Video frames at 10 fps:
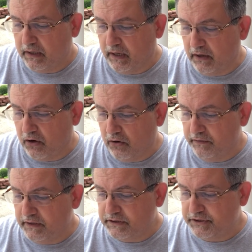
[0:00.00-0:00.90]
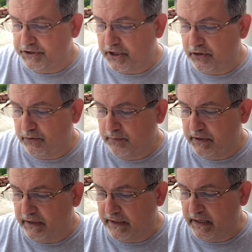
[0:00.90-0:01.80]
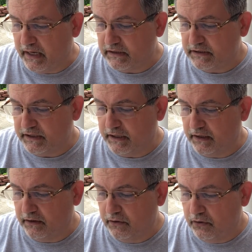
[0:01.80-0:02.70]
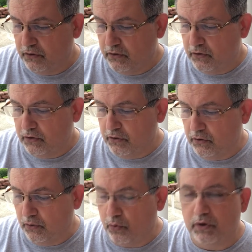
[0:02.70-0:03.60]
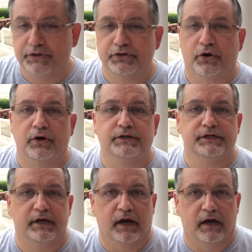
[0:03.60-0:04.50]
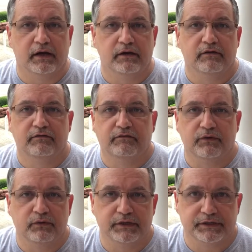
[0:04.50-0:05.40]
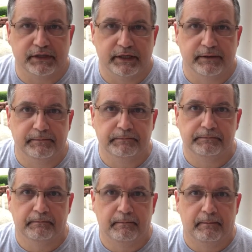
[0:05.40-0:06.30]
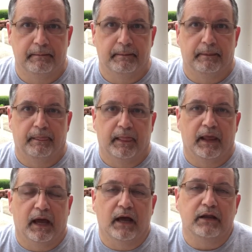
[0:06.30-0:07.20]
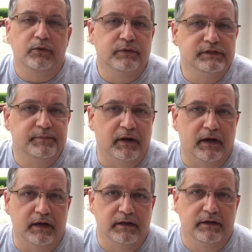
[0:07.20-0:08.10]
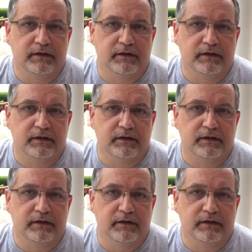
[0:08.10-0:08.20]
In all this, Job did not sin, nor charged God foolishly. How do you respond